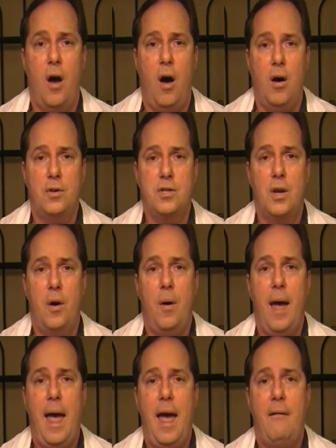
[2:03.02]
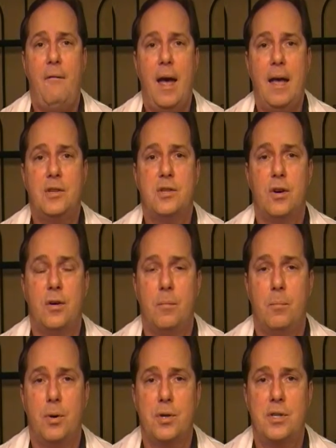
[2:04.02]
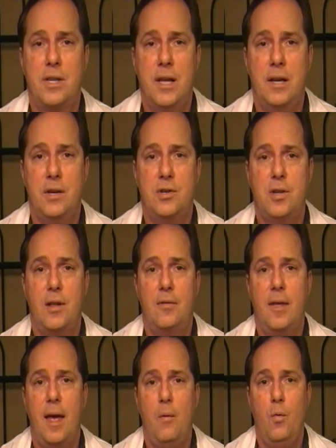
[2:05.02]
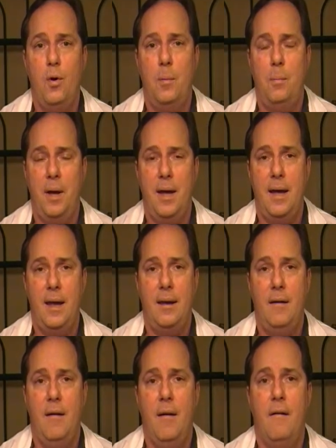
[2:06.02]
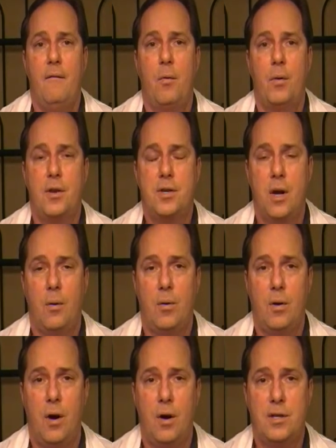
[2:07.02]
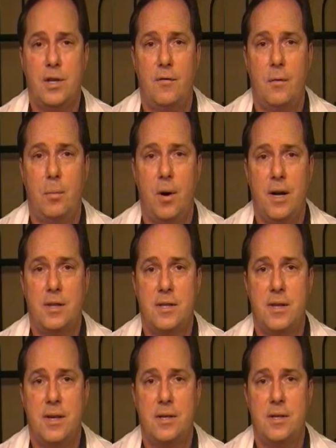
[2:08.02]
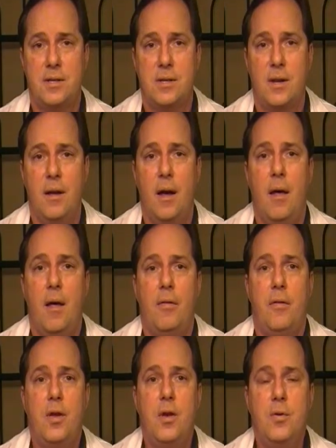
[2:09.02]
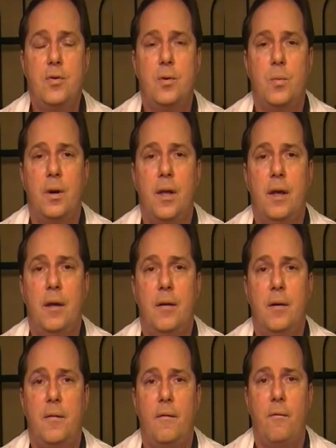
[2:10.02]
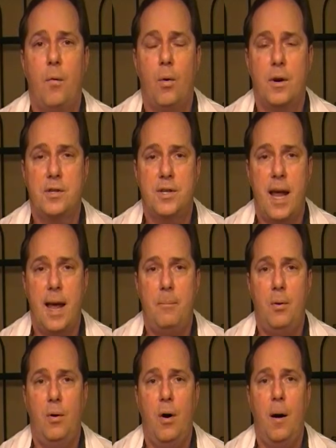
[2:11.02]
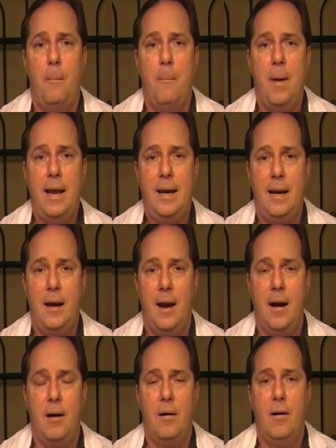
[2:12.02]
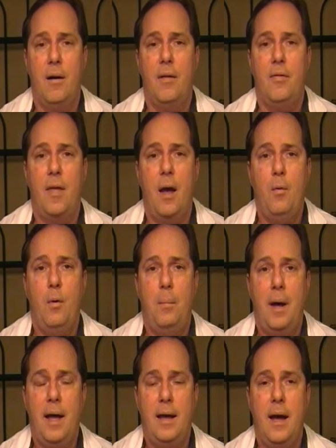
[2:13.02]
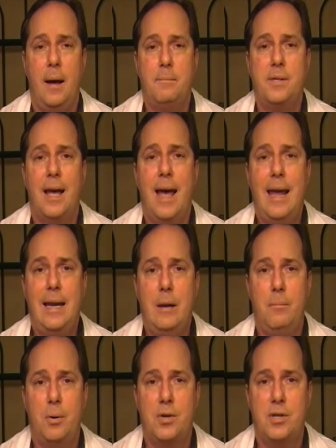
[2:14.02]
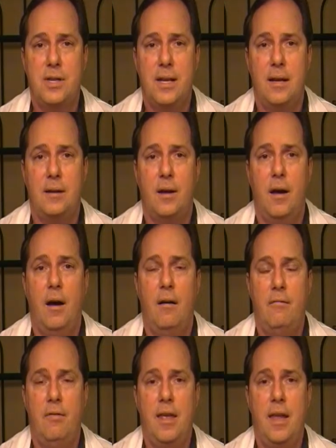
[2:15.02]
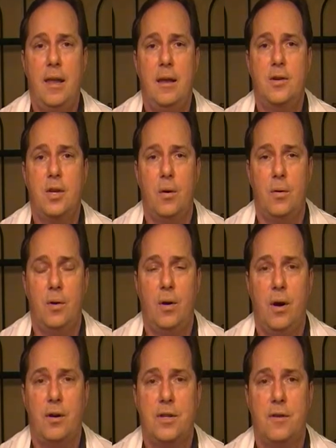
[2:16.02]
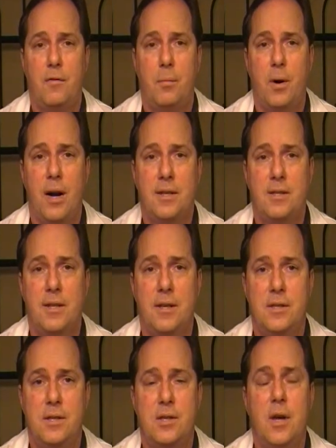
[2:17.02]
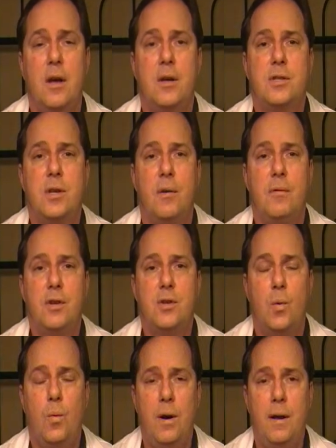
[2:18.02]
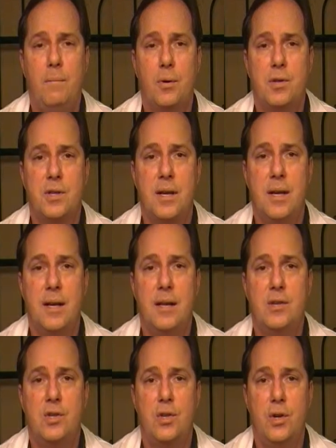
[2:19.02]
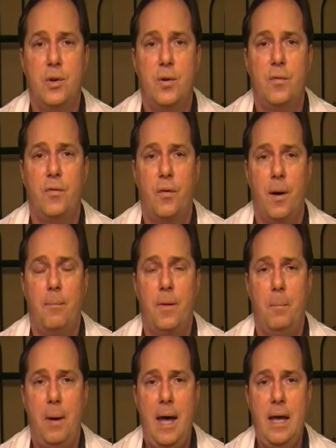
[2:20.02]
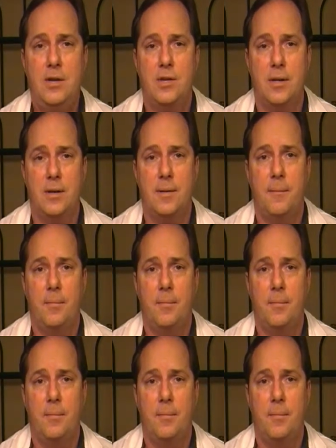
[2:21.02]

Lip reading: also have a certain percentage that they will pay for the total cost of a prosthesis. Usually, for example, on Medicare, they will pay up to 80% of the total cost of a prosthesis. So the 20% is due from the patient.